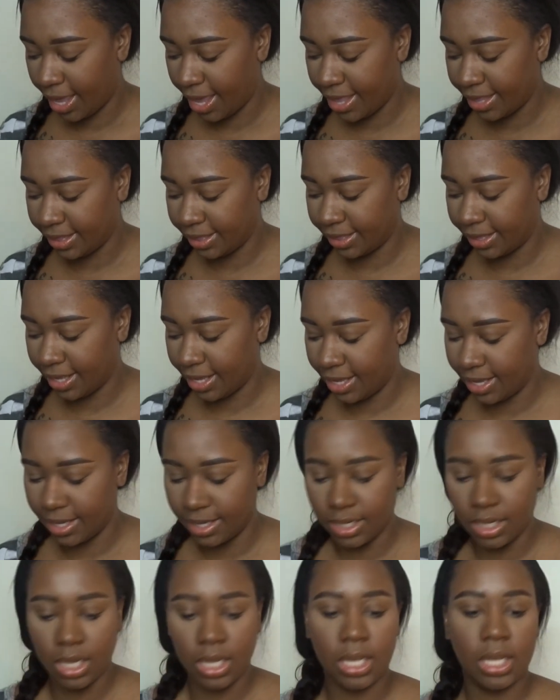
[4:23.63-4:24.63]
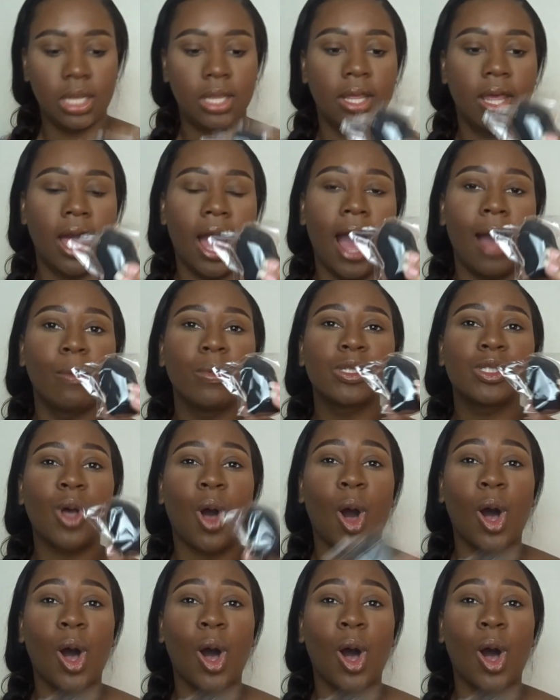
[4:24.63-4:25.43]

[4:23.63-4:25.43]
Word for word: And then I was